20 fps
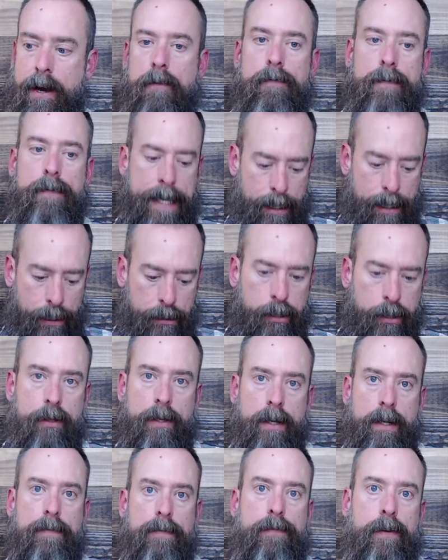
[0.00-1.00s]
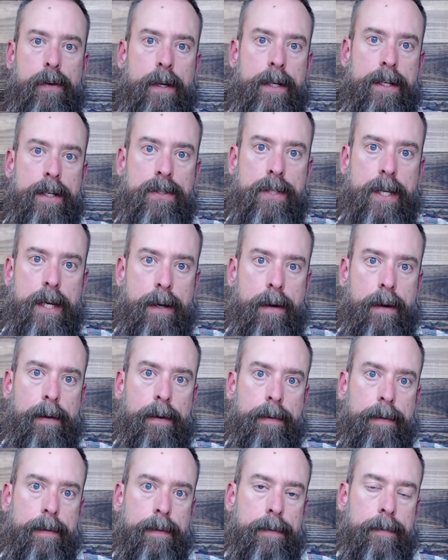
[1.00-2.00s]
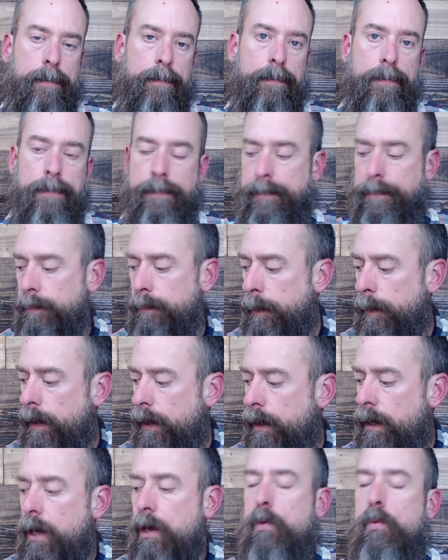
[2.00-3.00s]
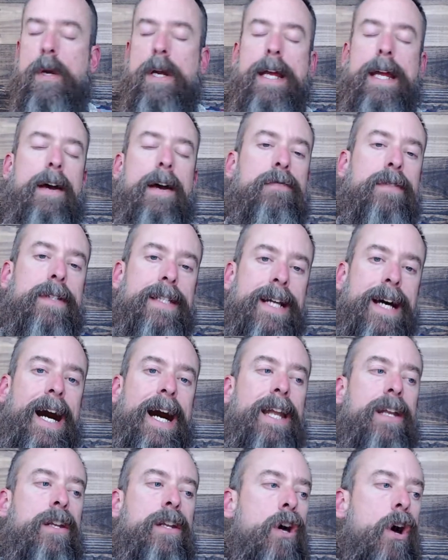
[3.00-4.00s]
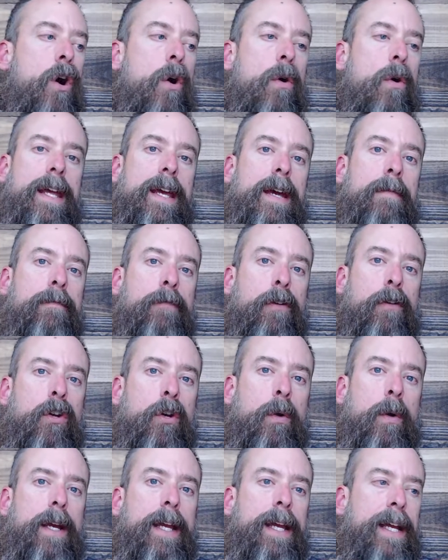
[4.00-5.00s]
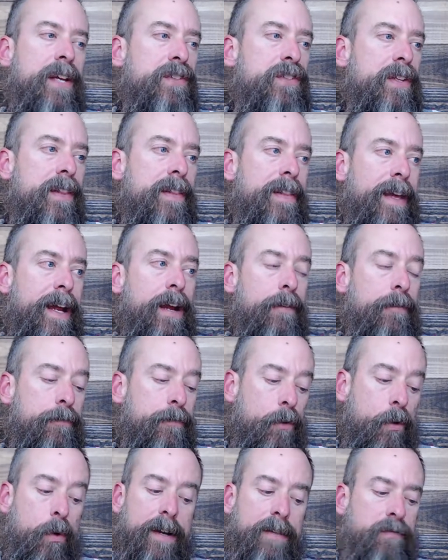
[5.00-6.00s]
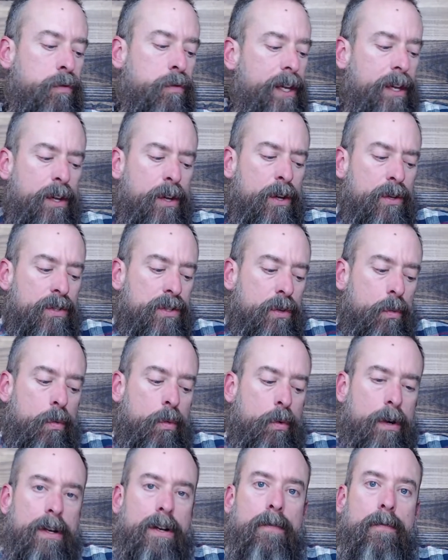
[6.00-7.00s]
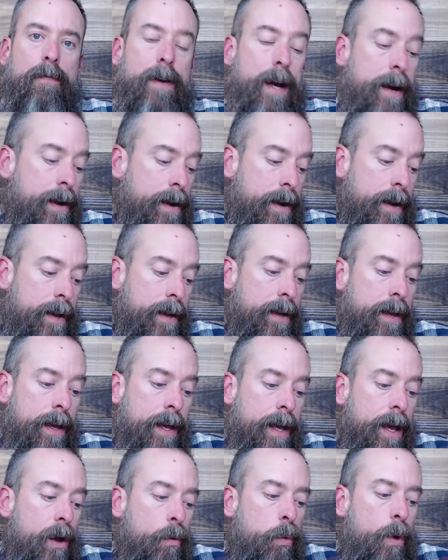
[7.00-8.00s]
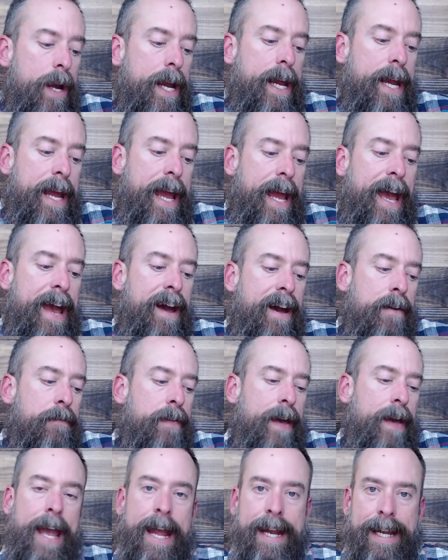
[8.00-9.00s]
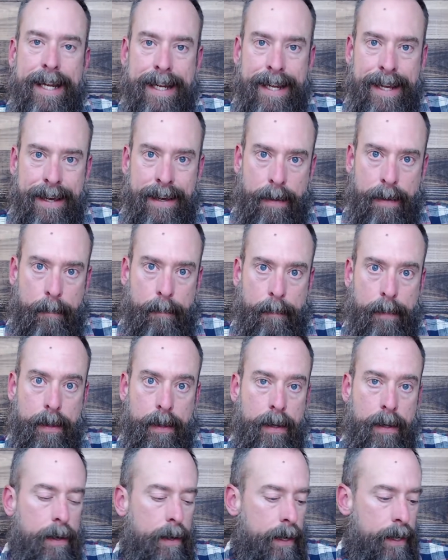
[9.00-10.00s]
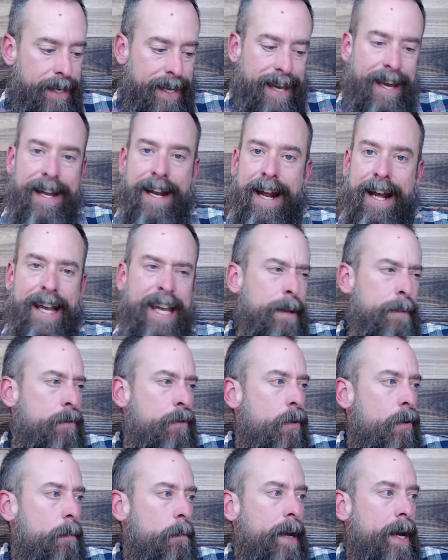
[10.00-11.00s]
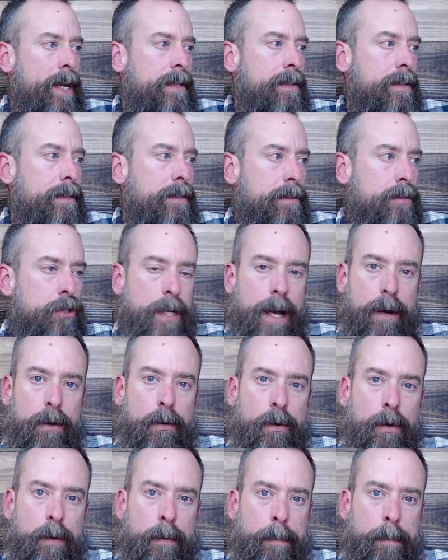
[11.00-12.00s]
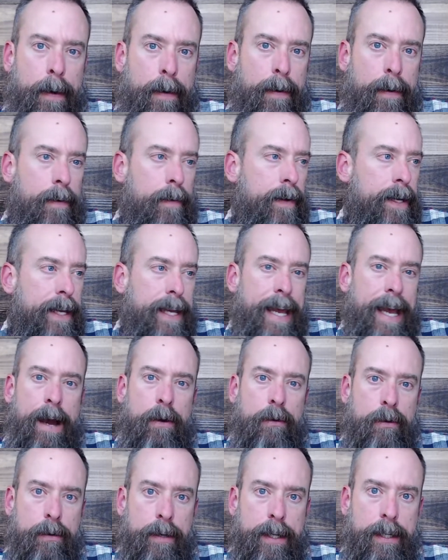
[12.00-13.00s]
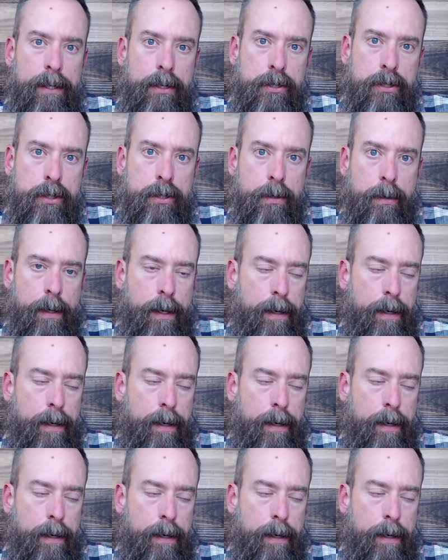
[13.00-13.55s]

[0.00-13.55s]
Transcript: included, front and center. We have not known him for who he is, and therefore, if we use the word of God, we have hated him. Again, I keep going back to Shaul, Paul, encountering Yeshua.